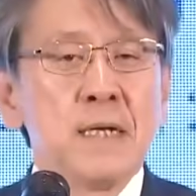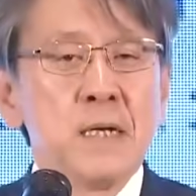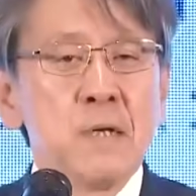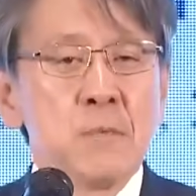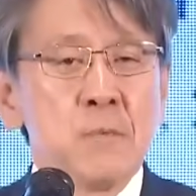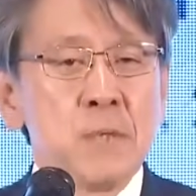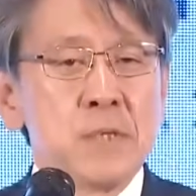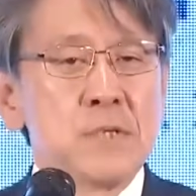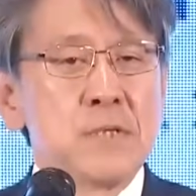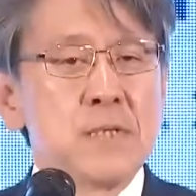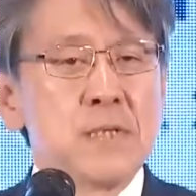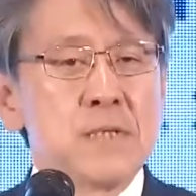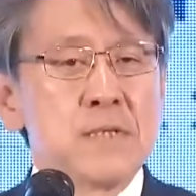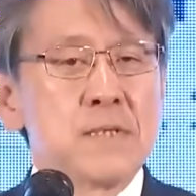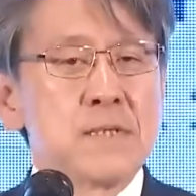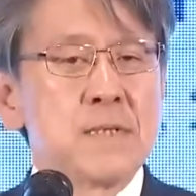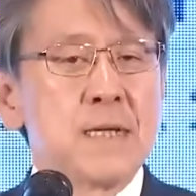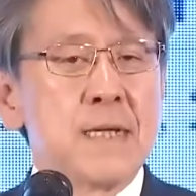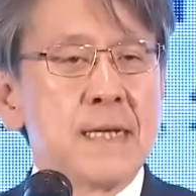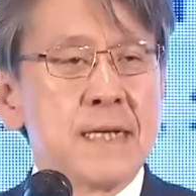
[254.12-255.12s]
which
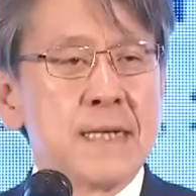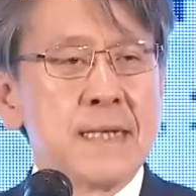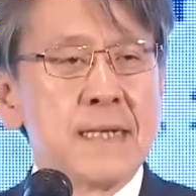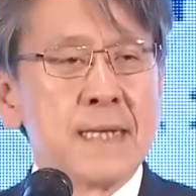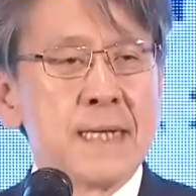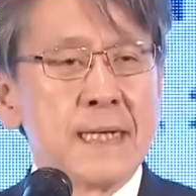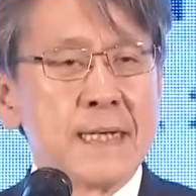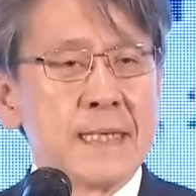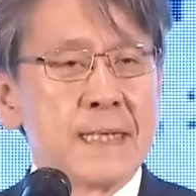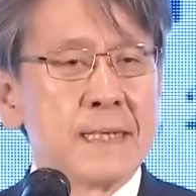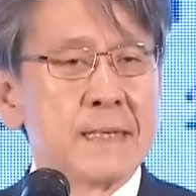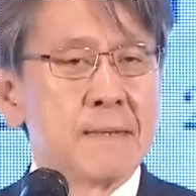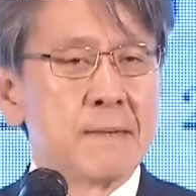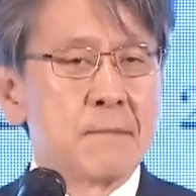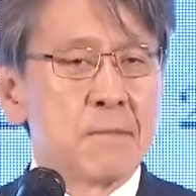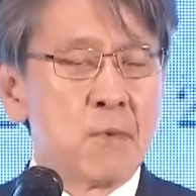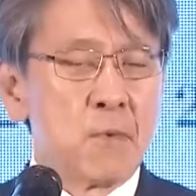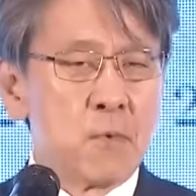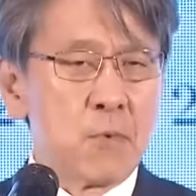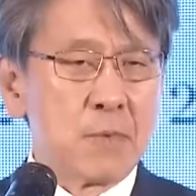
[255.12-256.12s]
is a
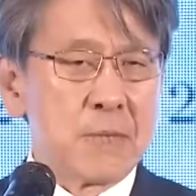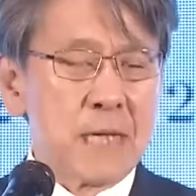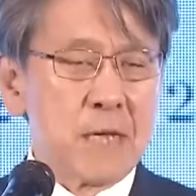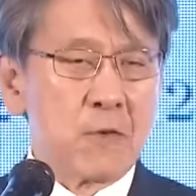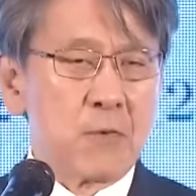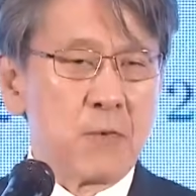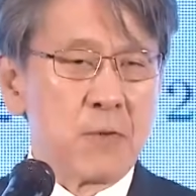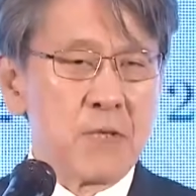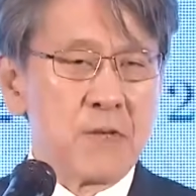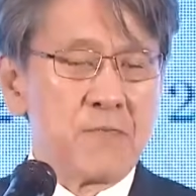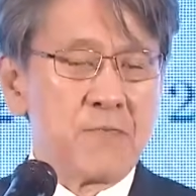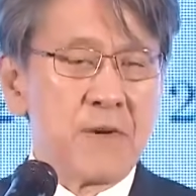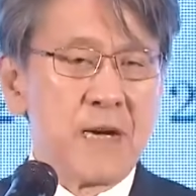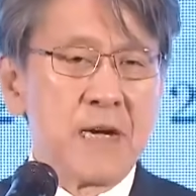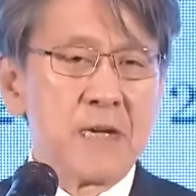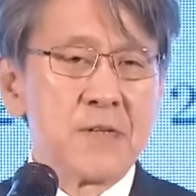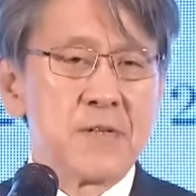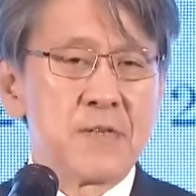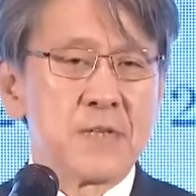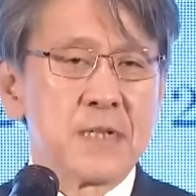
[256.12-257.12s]
more narrowly
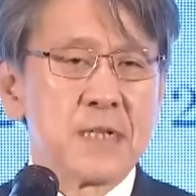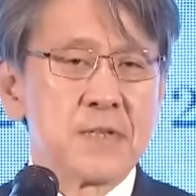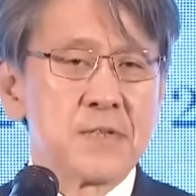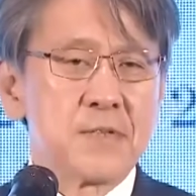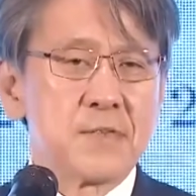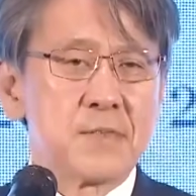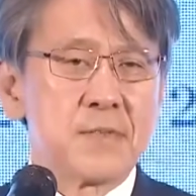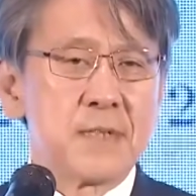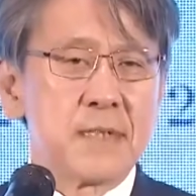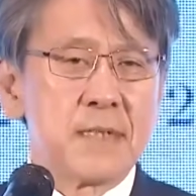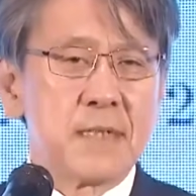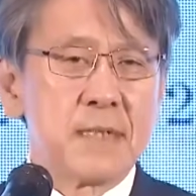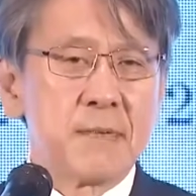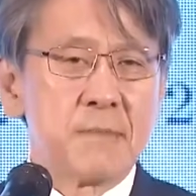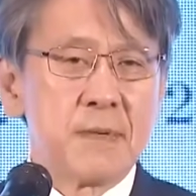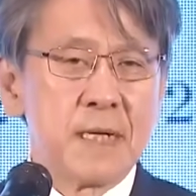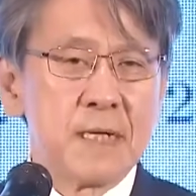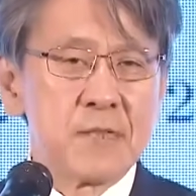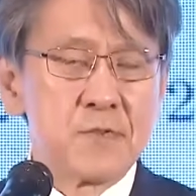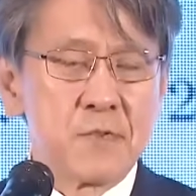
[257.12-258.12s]
defined the
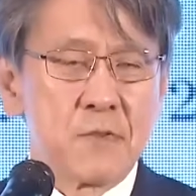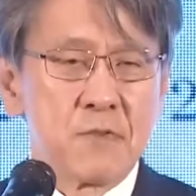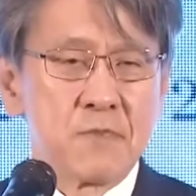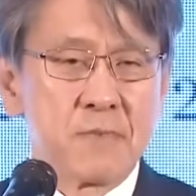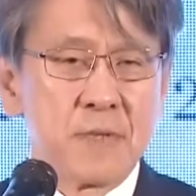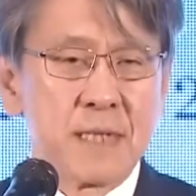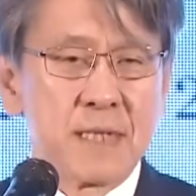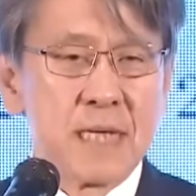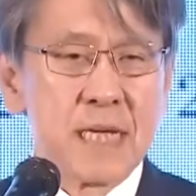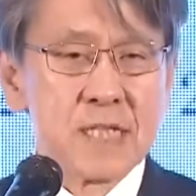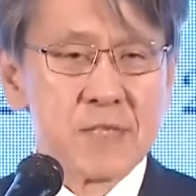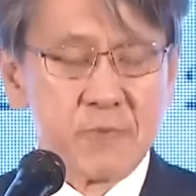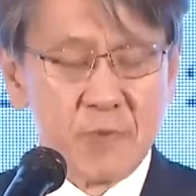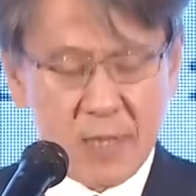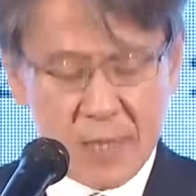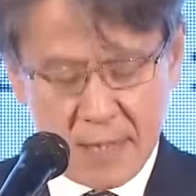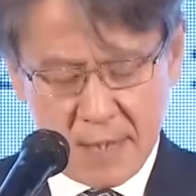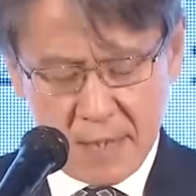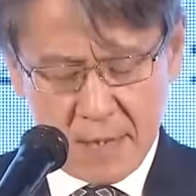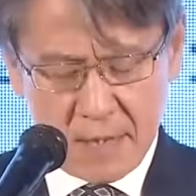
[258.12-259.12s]
event of a
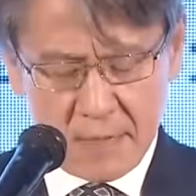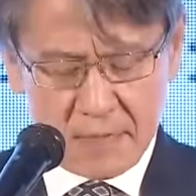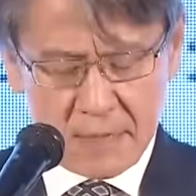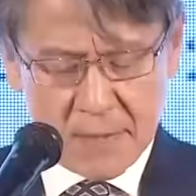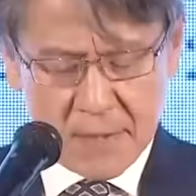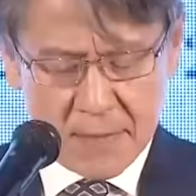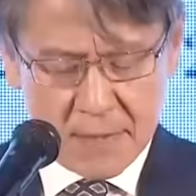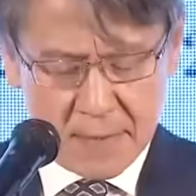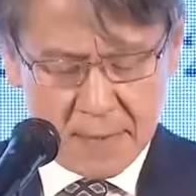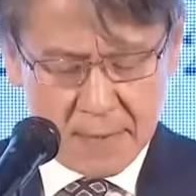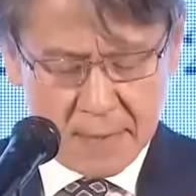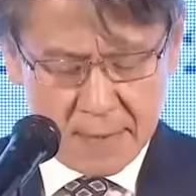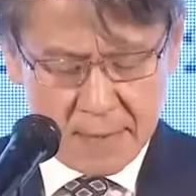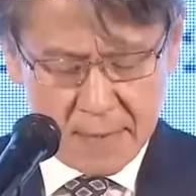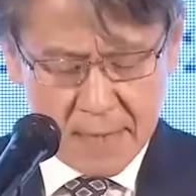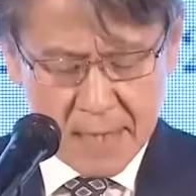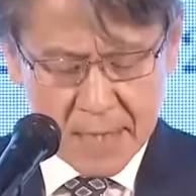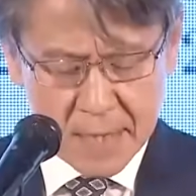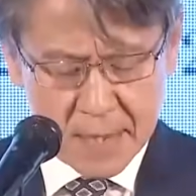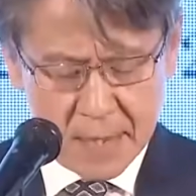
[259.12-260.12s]
gathering of
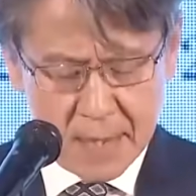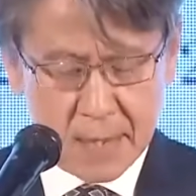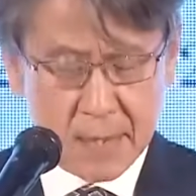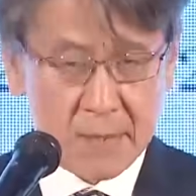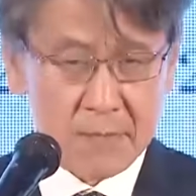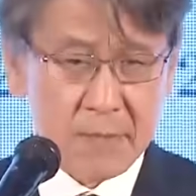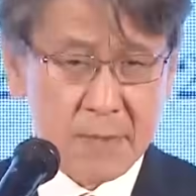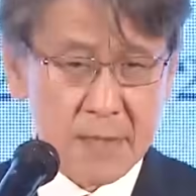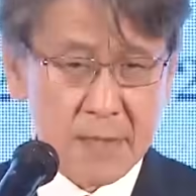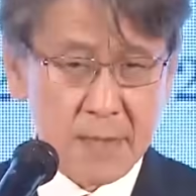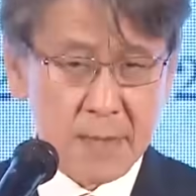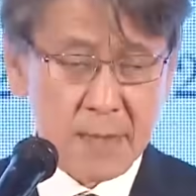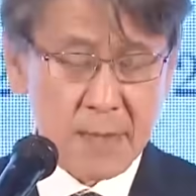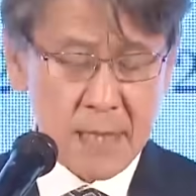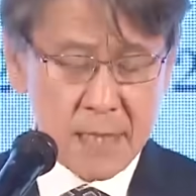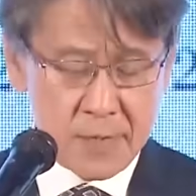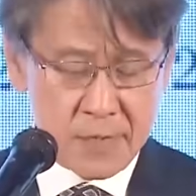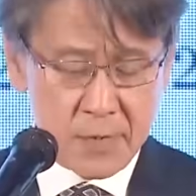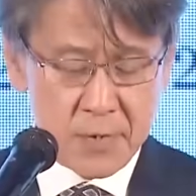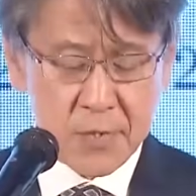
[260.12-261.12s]

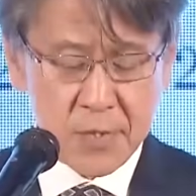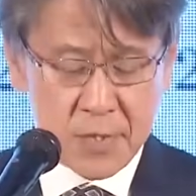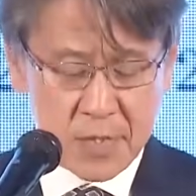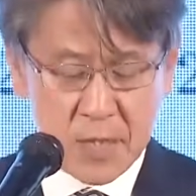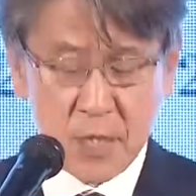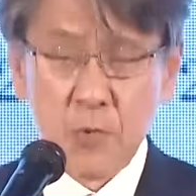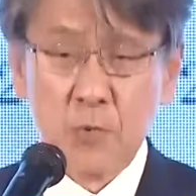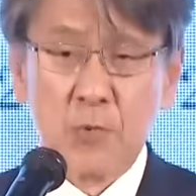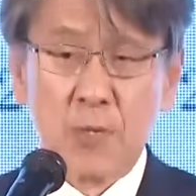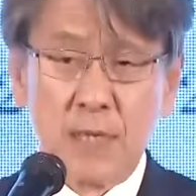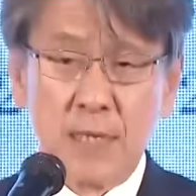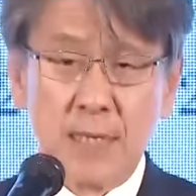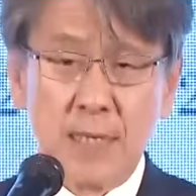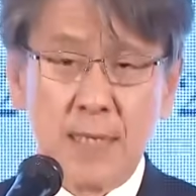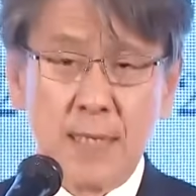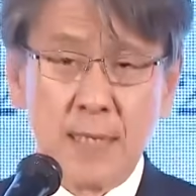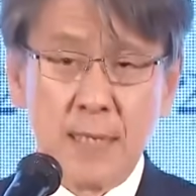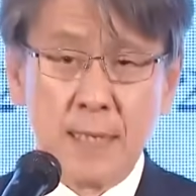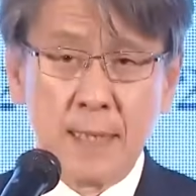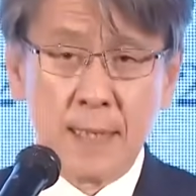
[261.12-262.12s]
national security.